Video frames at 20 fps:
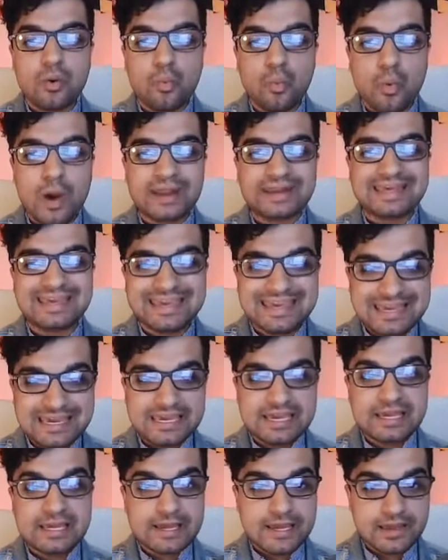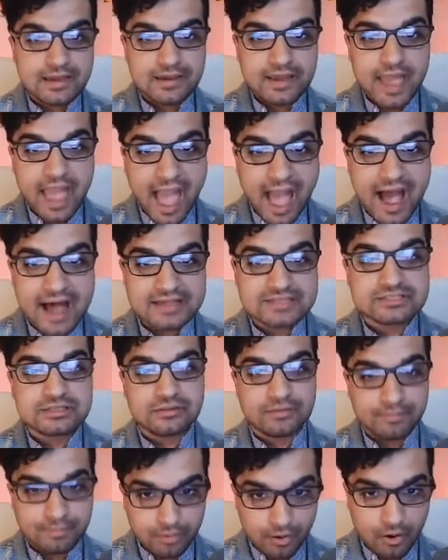when he has
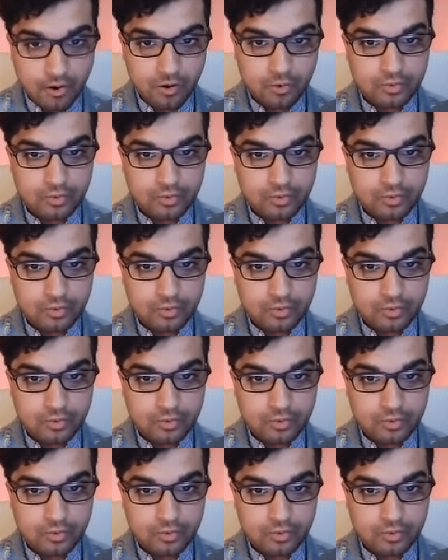the ball.